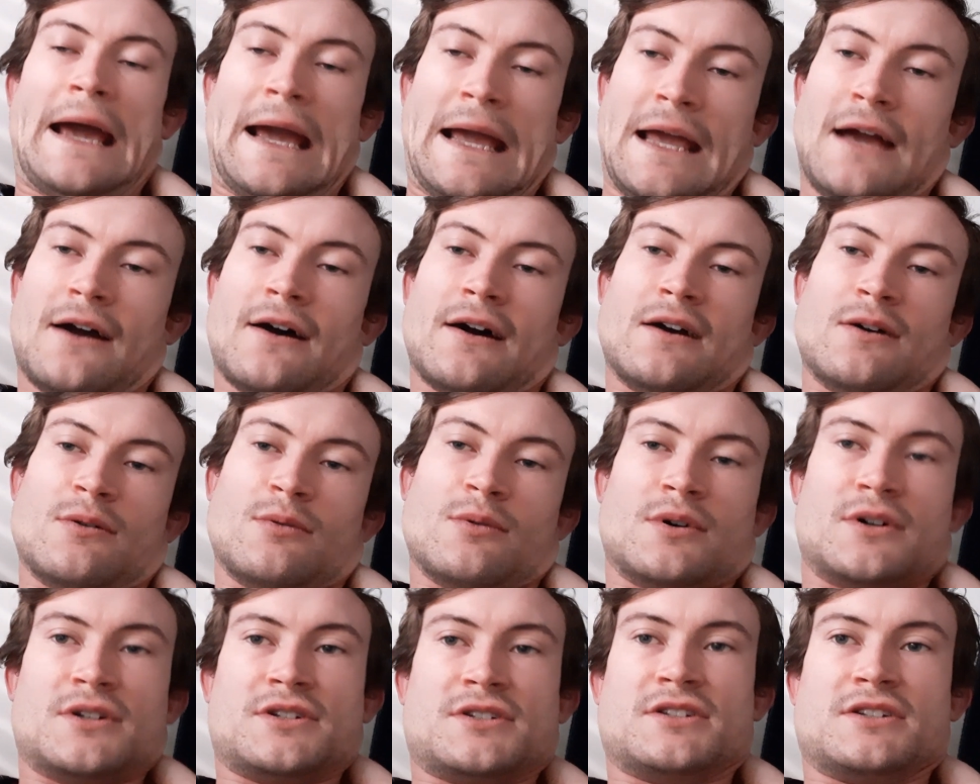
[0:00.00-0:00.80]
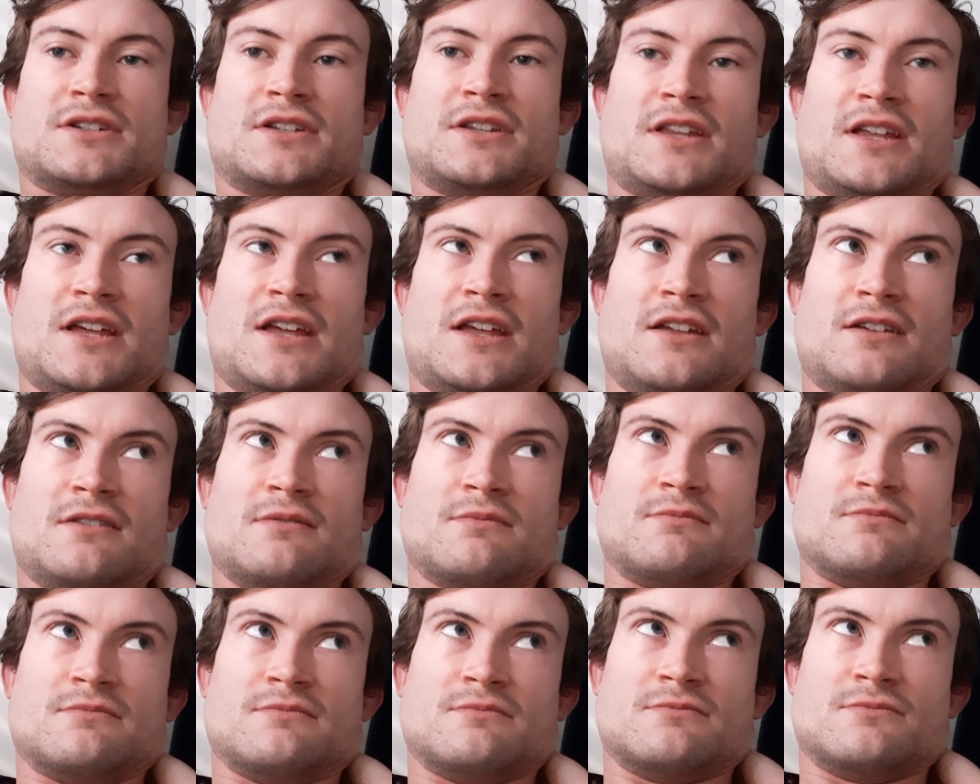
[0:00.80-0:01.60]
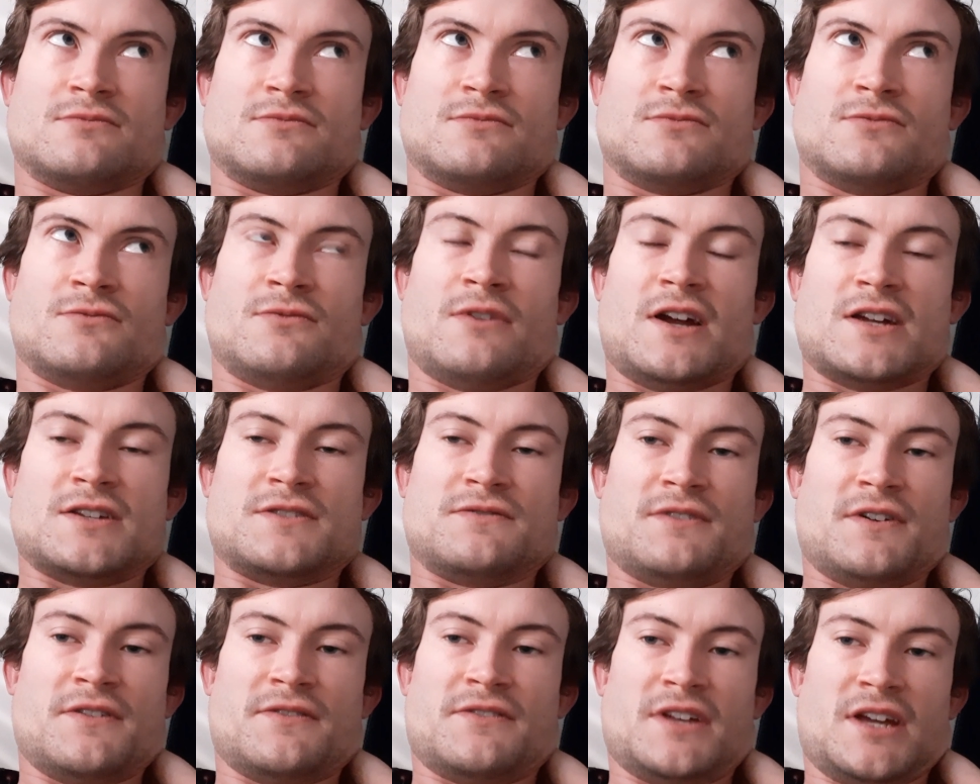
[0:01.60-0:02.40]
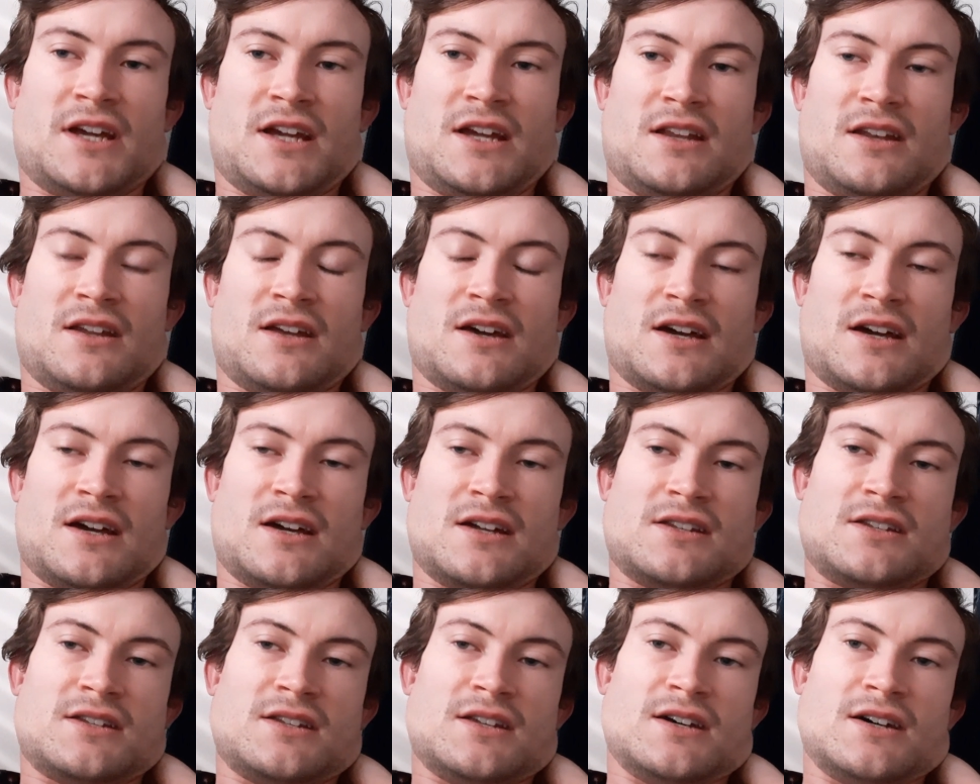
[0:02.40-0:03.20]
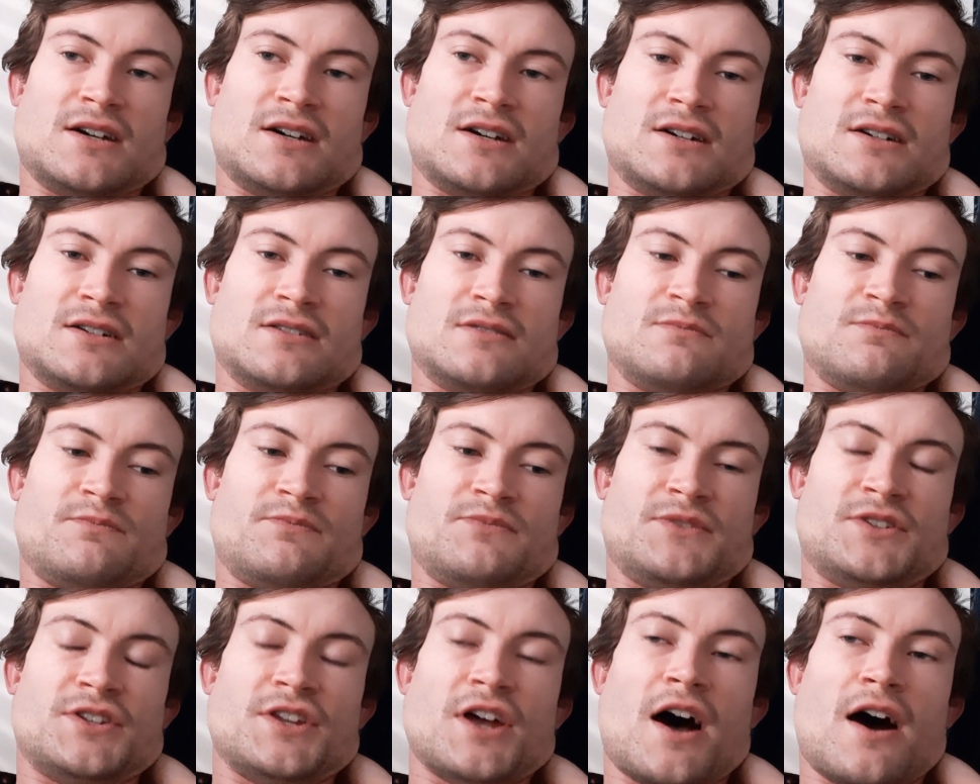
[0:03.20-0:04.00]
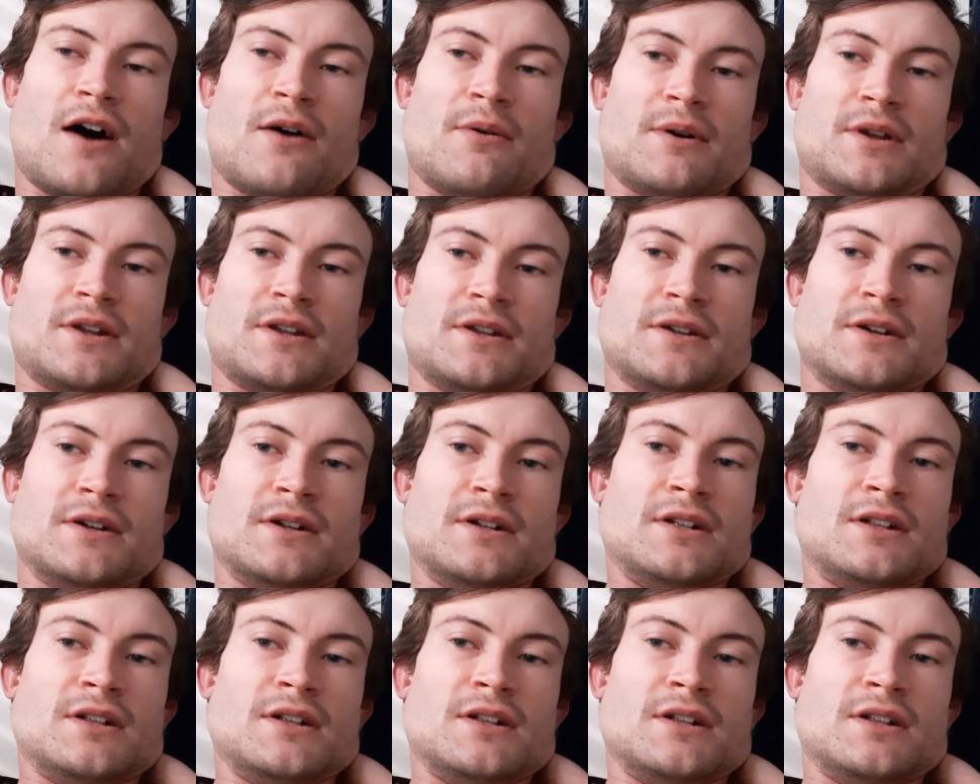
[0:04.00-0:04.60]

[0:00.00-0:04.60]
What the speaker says: I watched the race 15 at Darwin